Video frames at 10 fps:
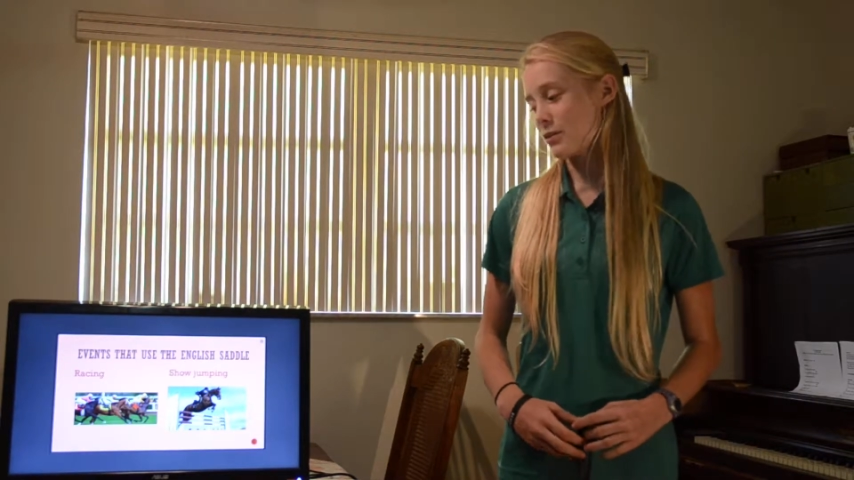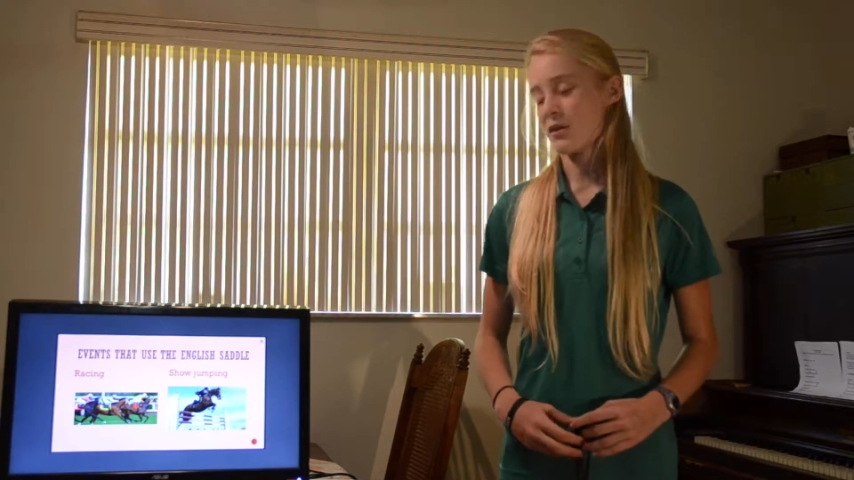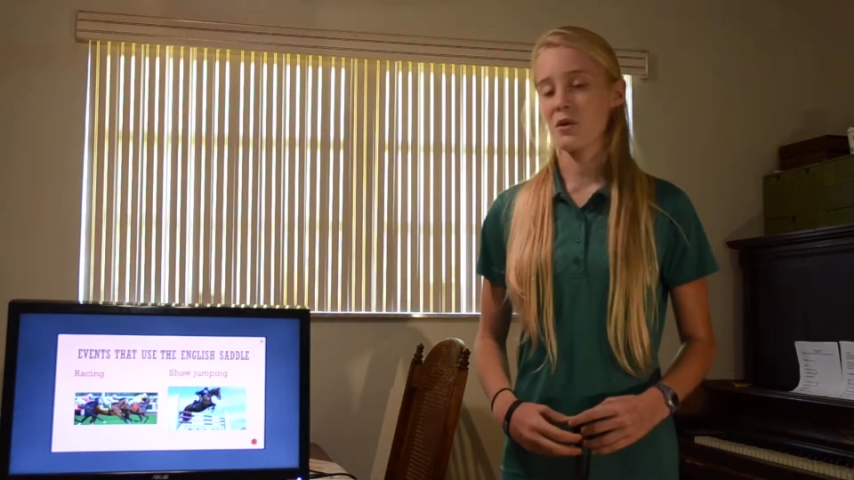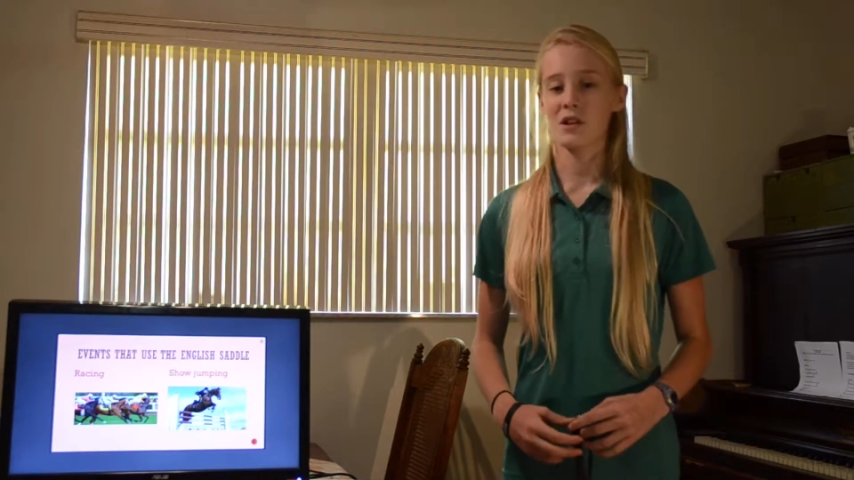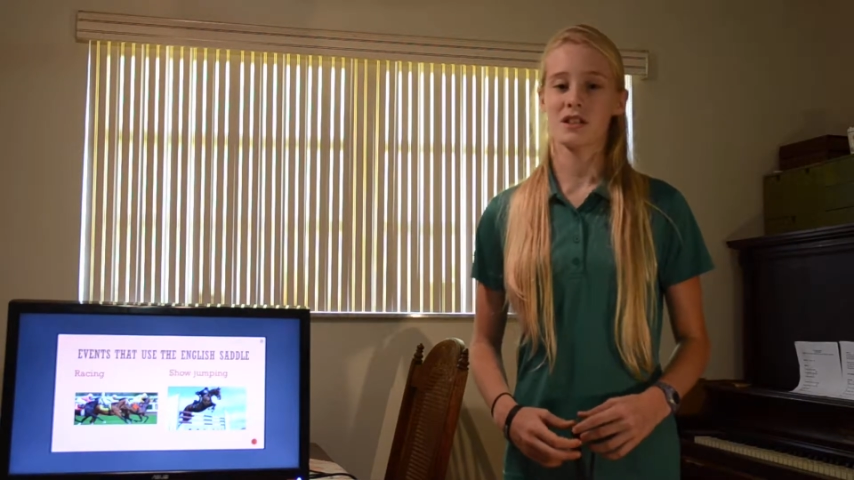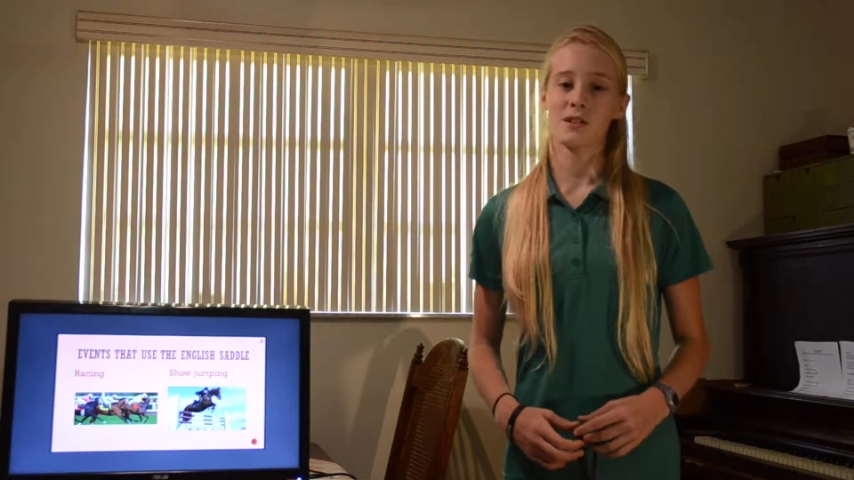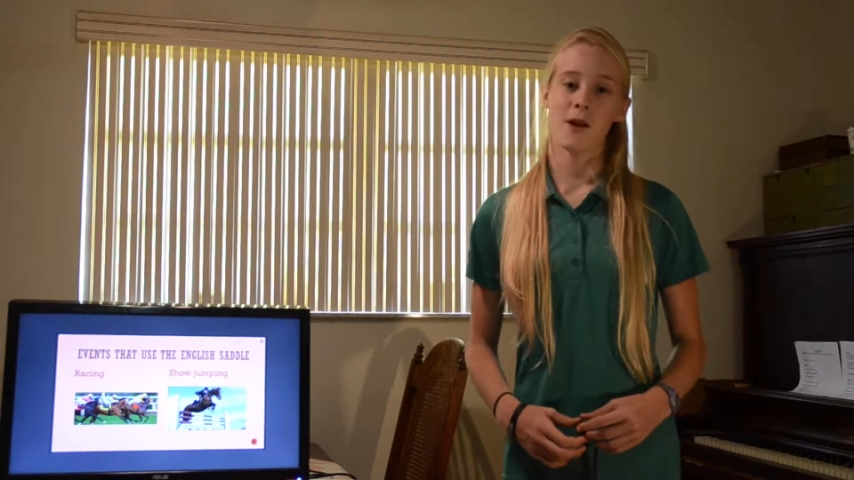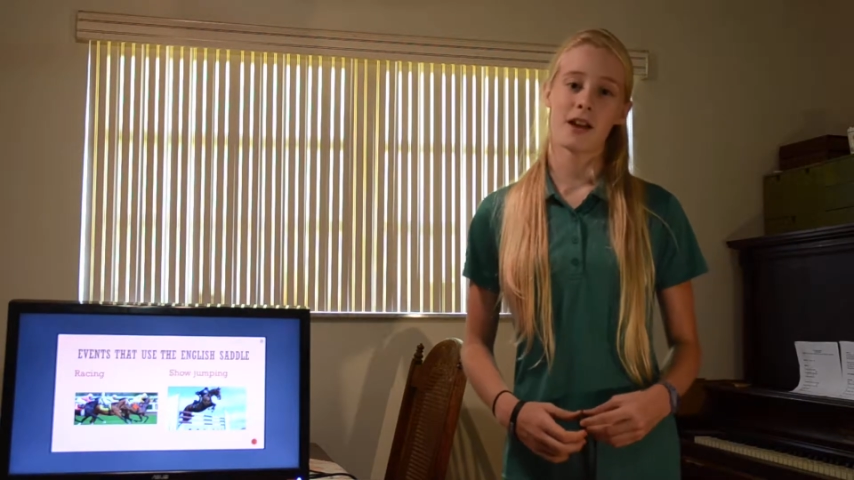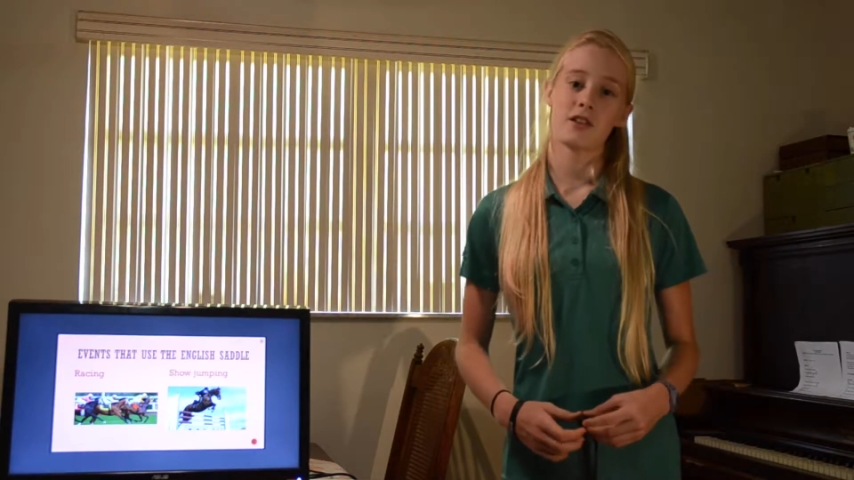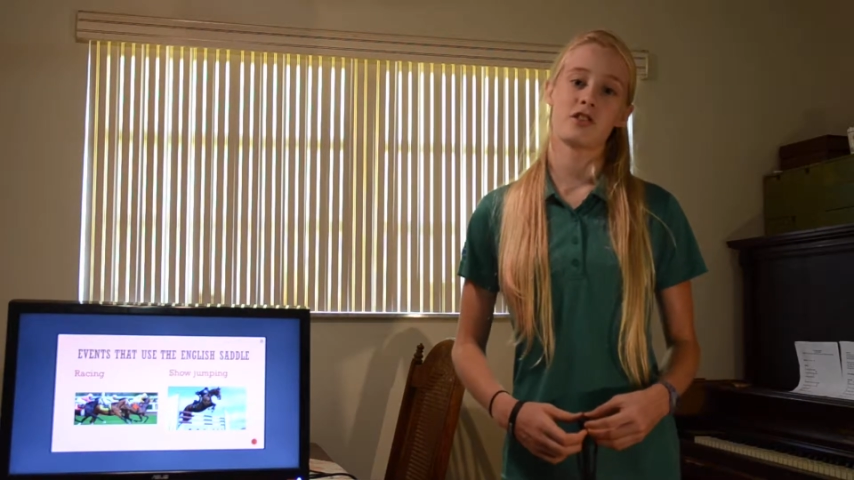where a horse and
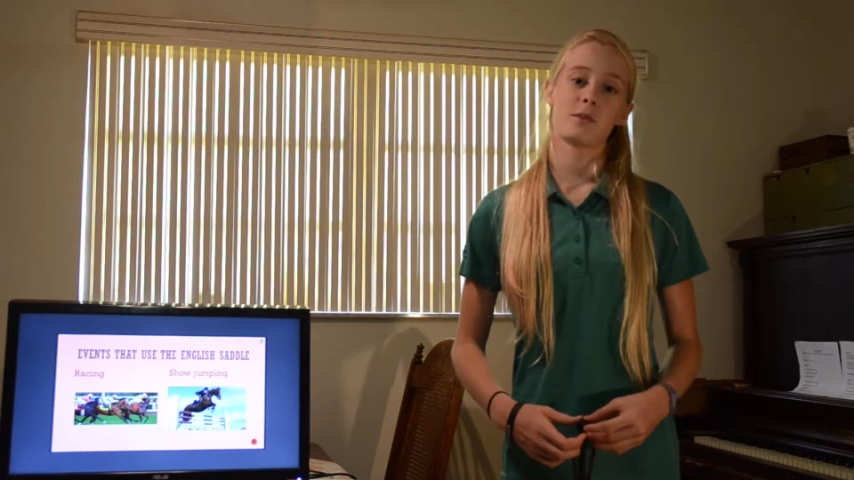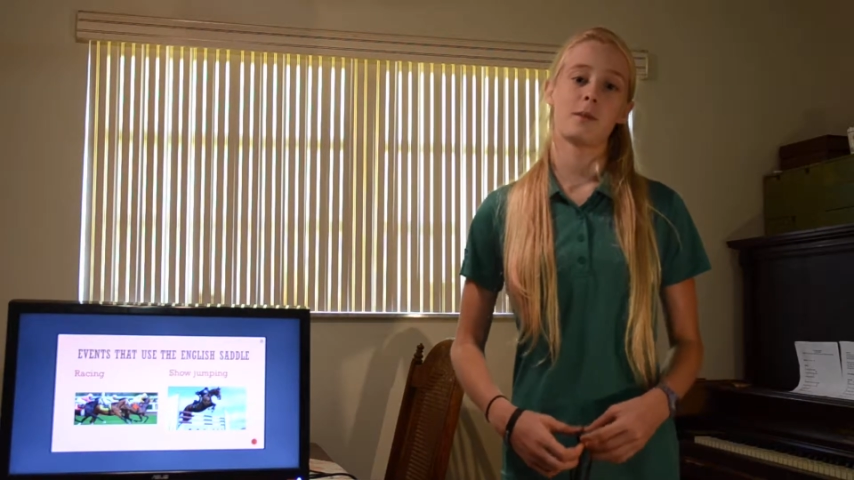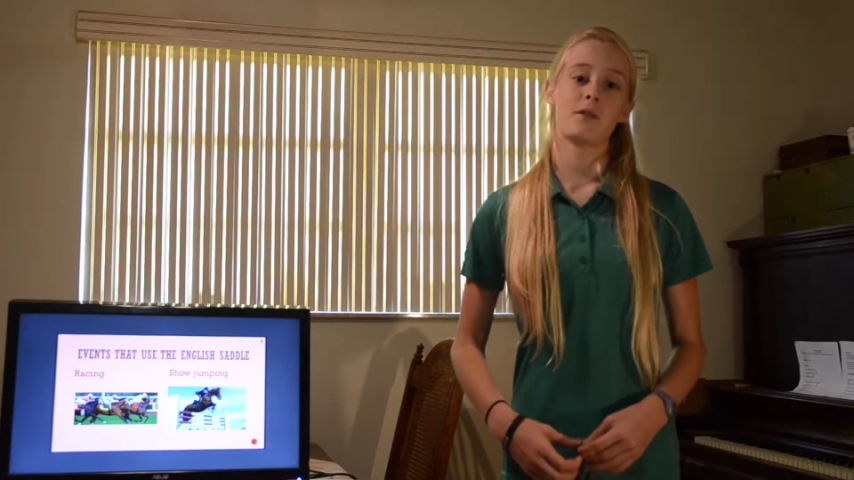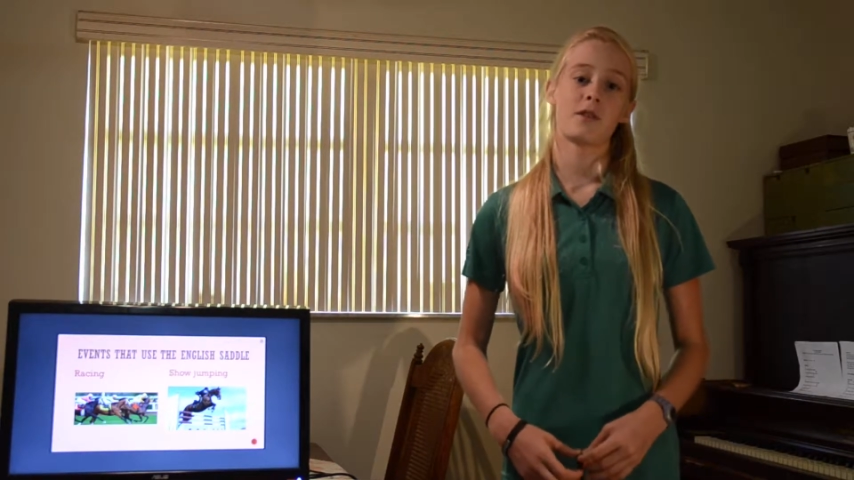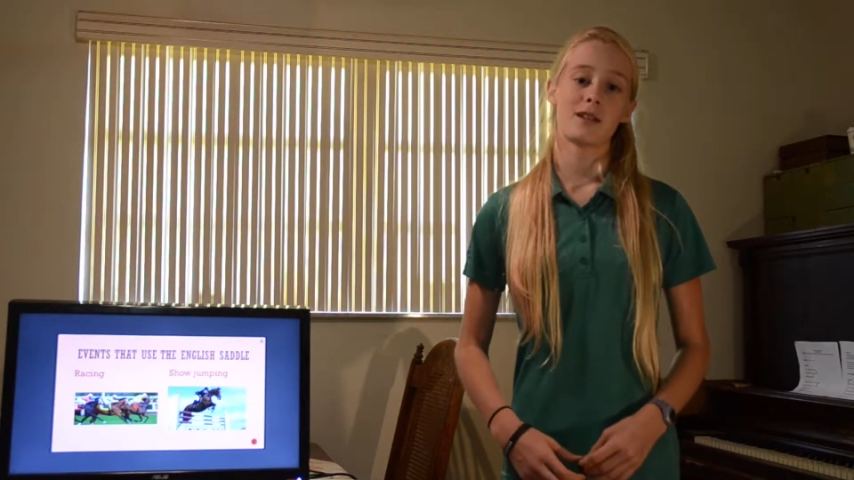rider jump over